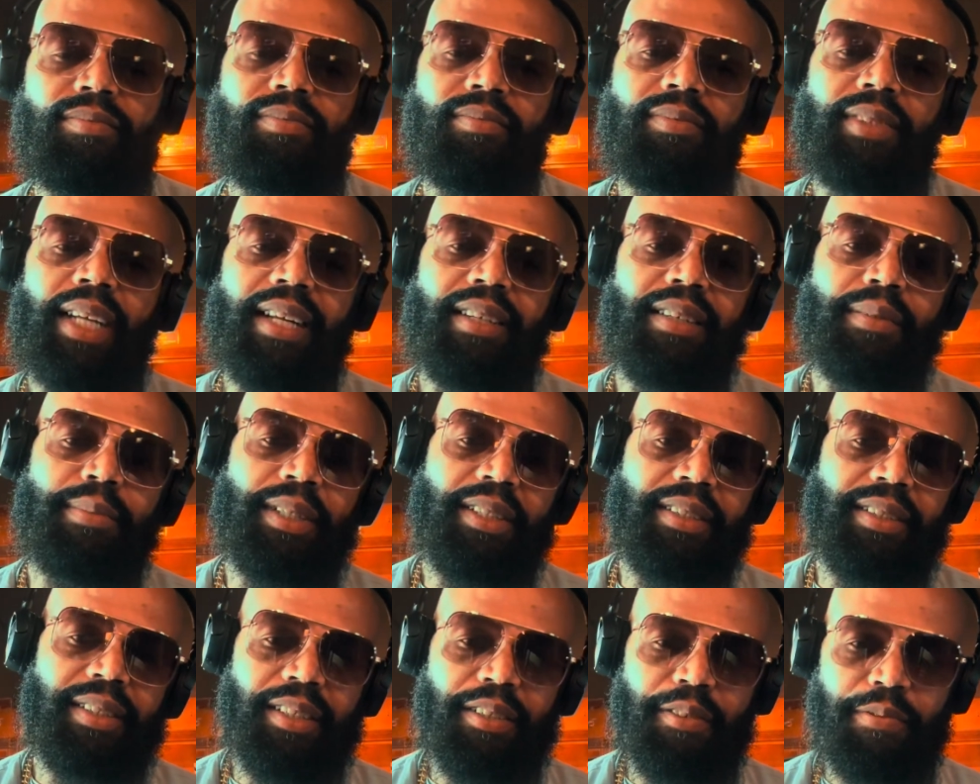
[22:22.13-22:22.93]
Not to be
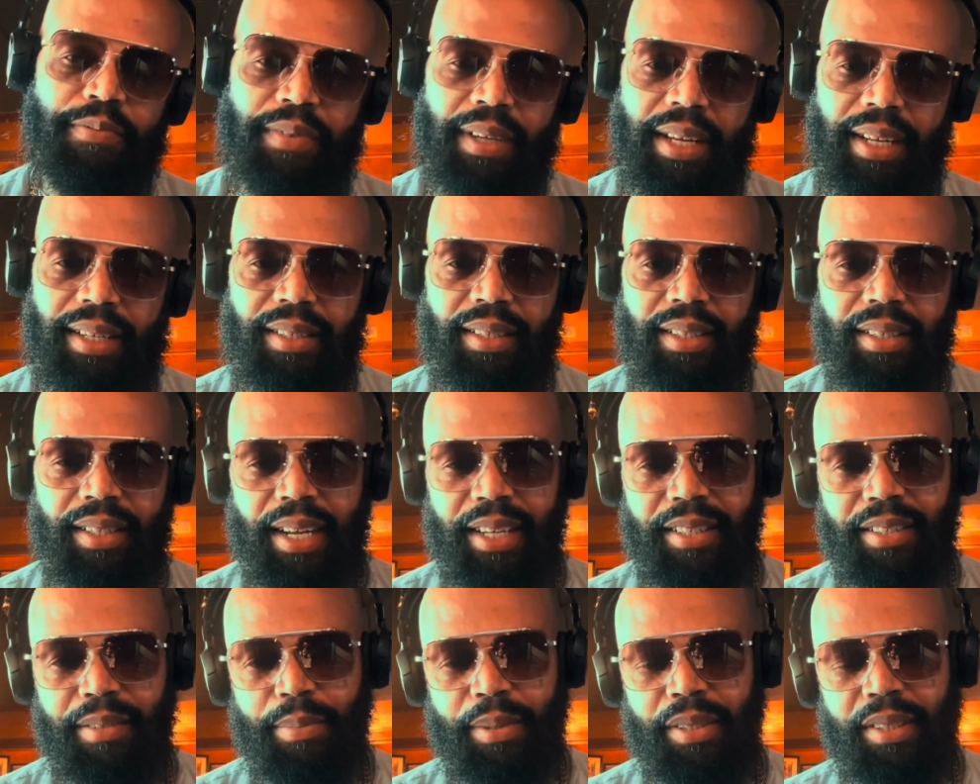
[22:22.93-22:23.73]
sycophantic,
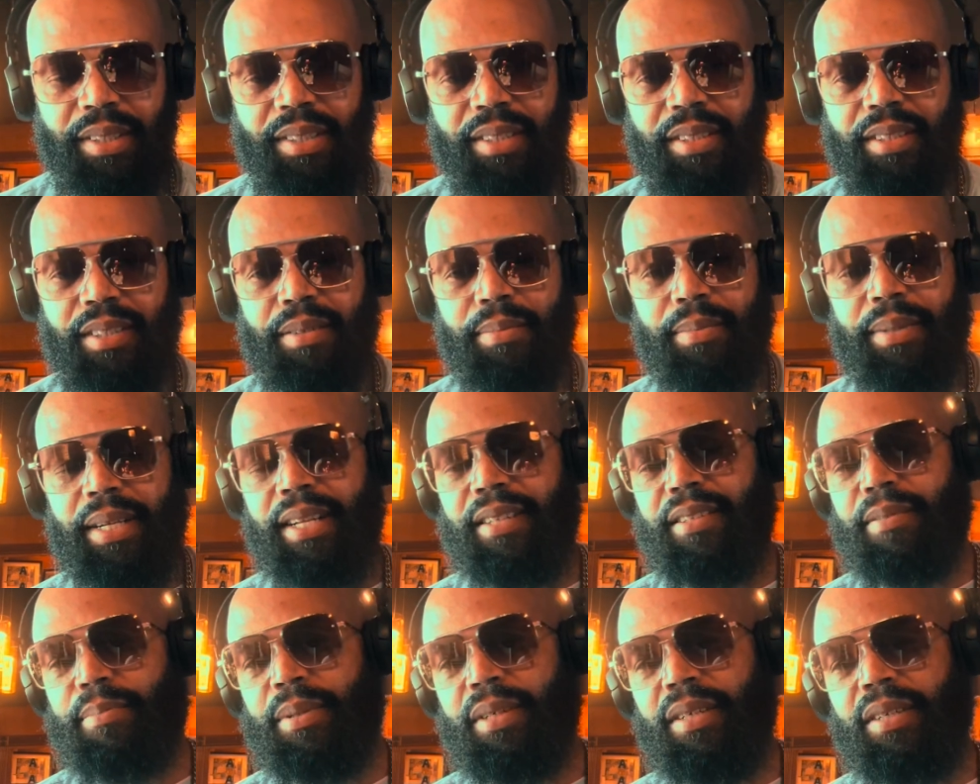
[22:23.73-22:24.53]
not to be a simp, not
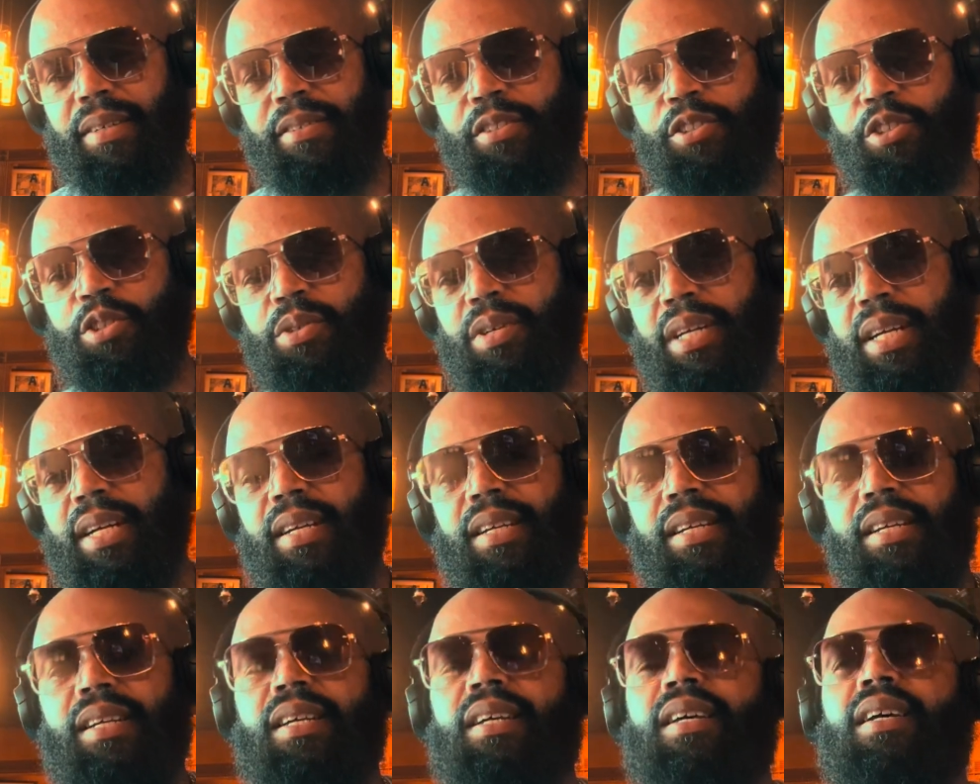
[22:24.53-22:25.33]
to be a trick,
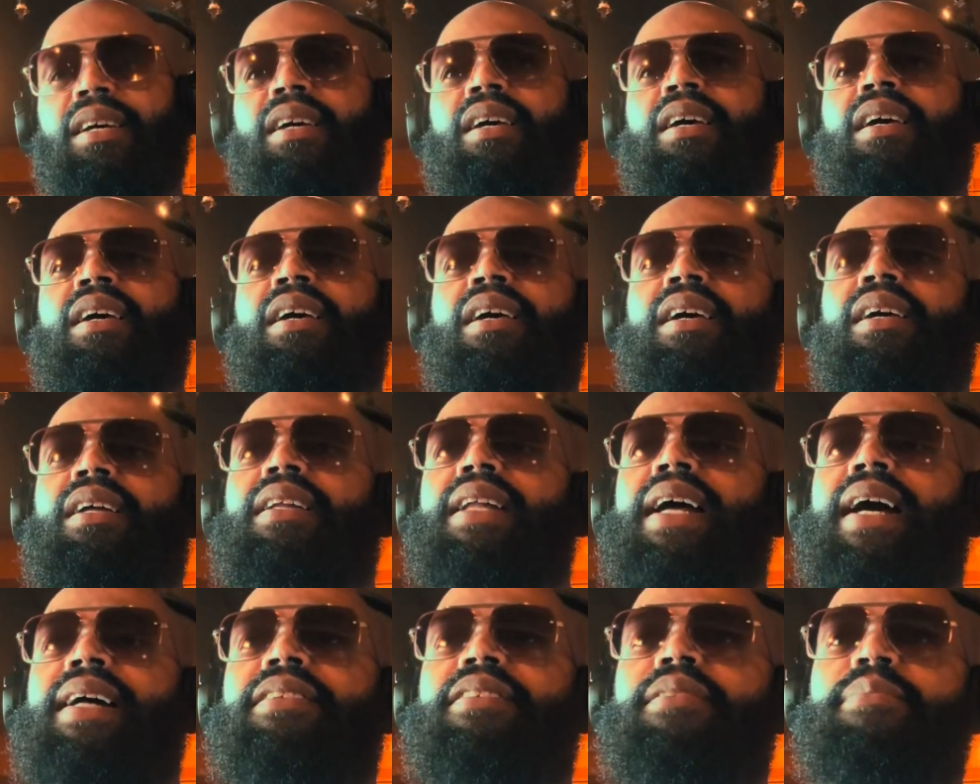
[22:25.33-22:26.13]

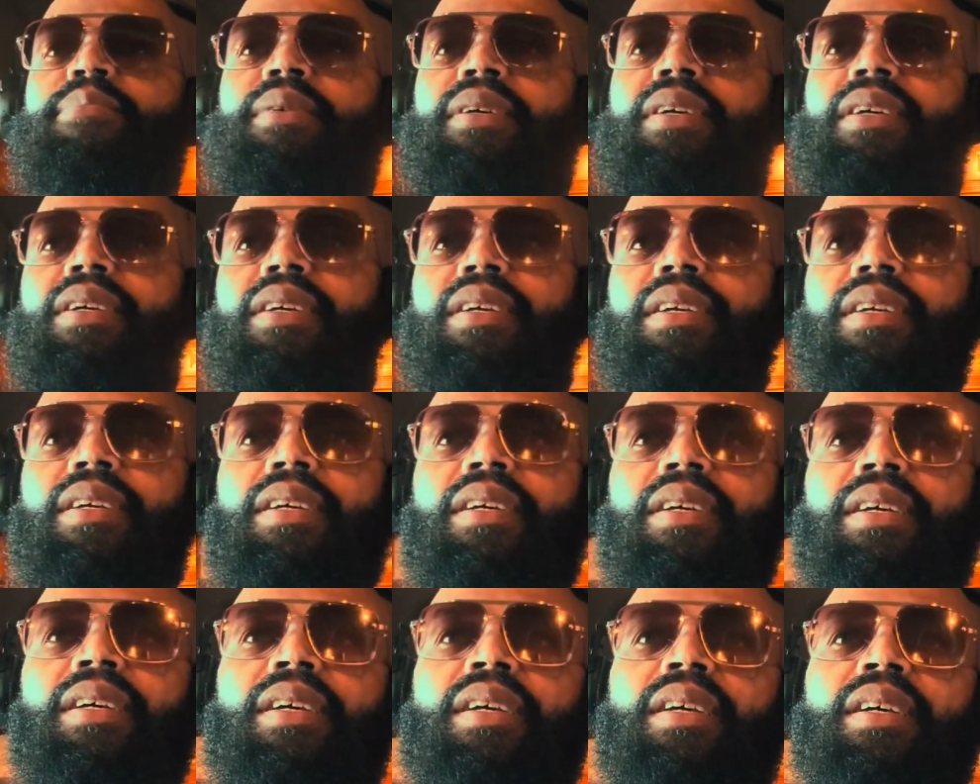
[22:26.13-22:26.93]
not to be,
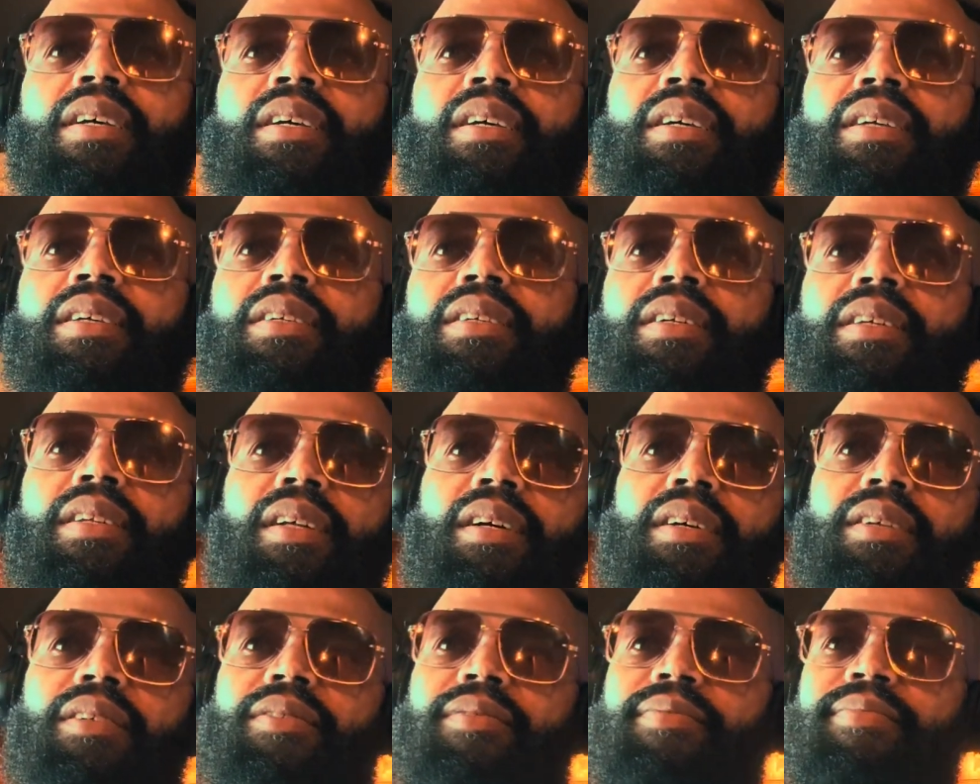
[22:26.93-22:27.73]
you
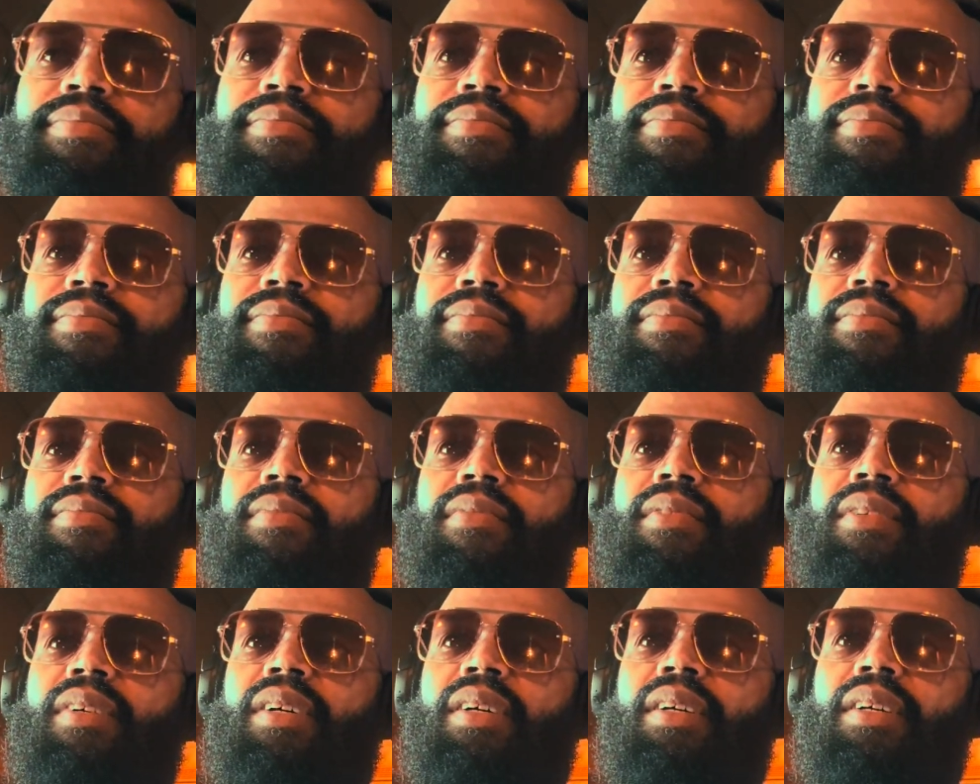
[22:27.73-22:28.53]
know,
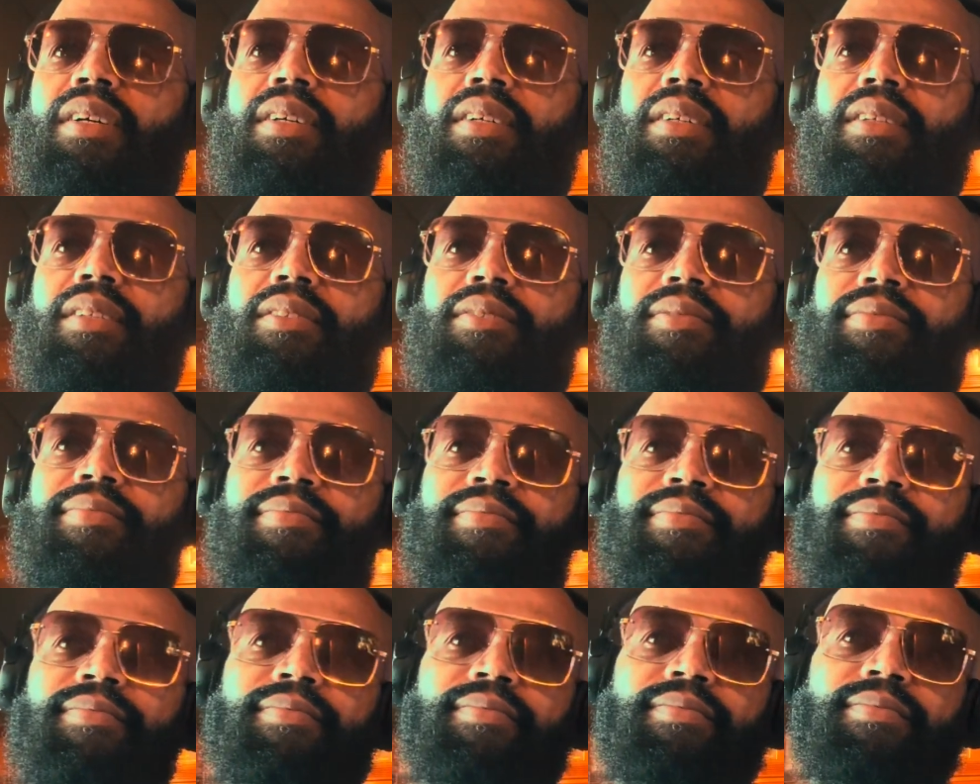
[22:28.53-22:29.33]

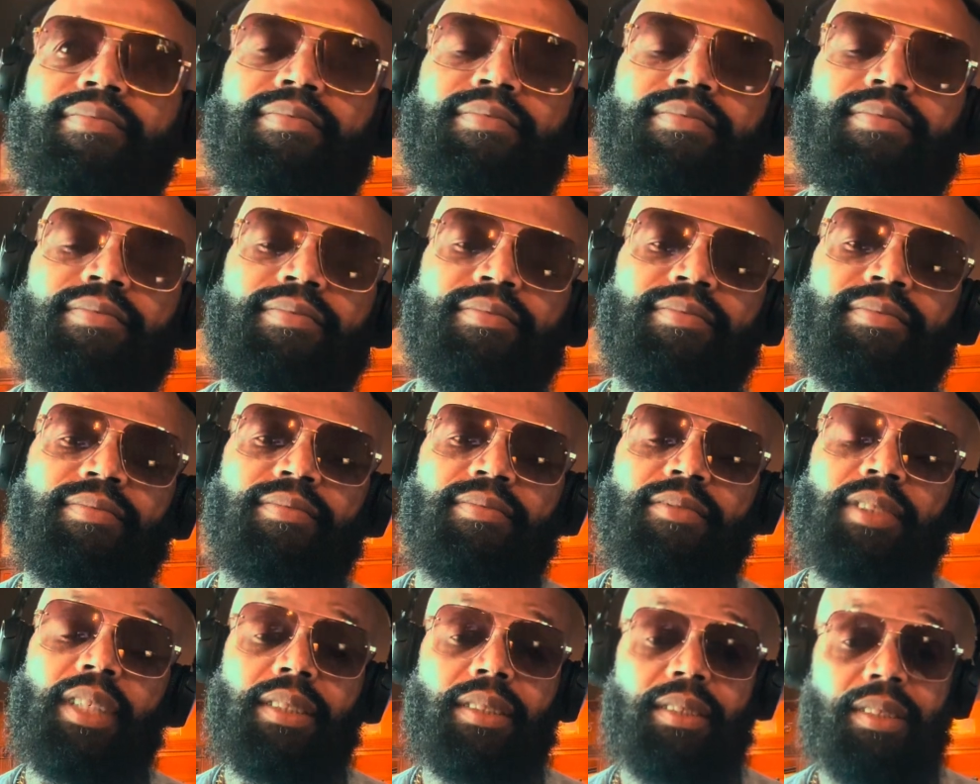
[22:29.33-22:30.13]

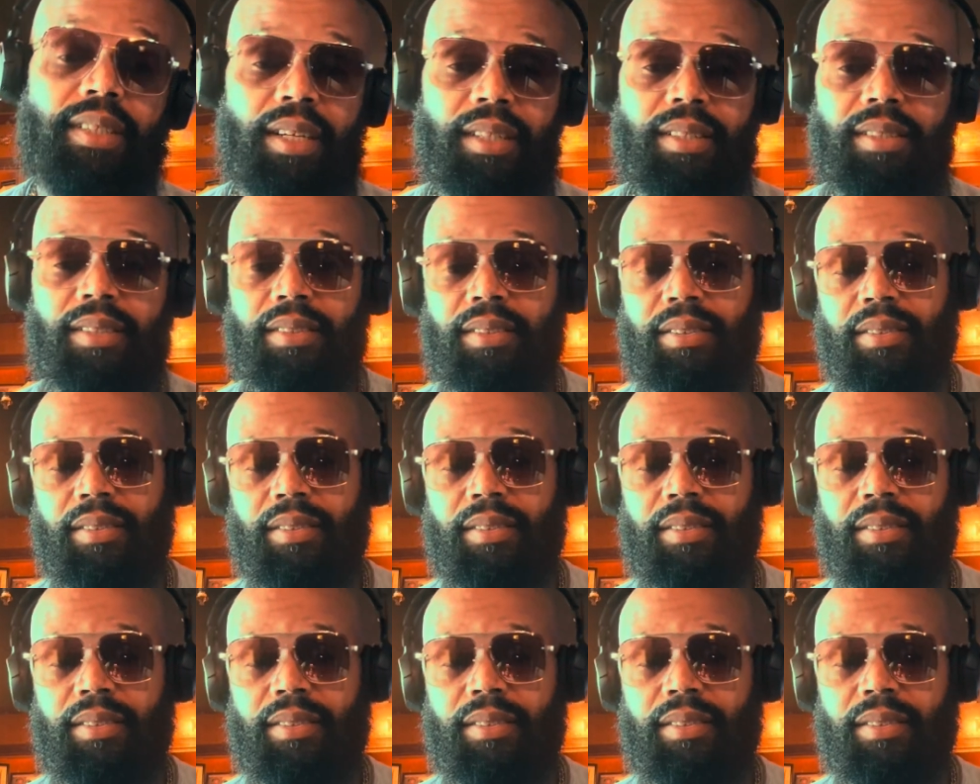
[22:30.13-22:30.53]
a sucker.